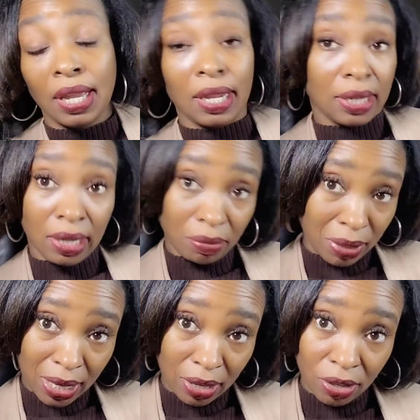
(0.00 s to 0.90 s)
and give me
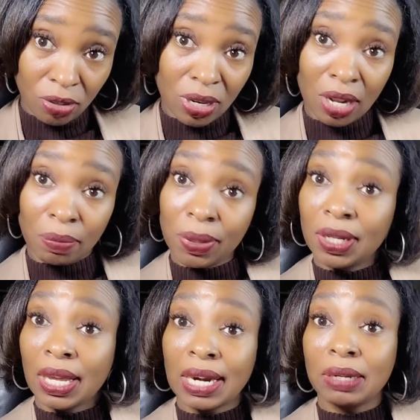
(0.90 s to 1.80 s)
that $100
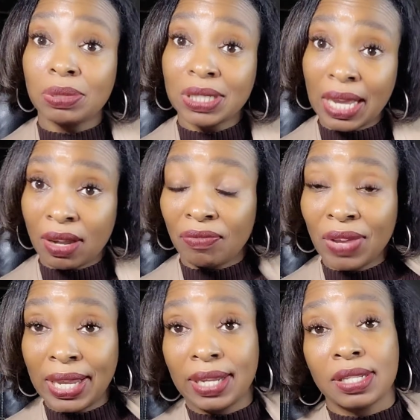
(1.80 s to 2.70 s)
bill out of them stack of
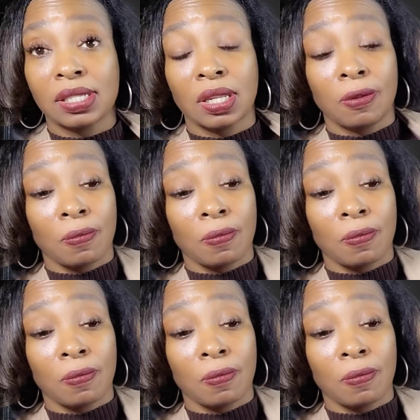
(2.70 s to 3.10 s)
fans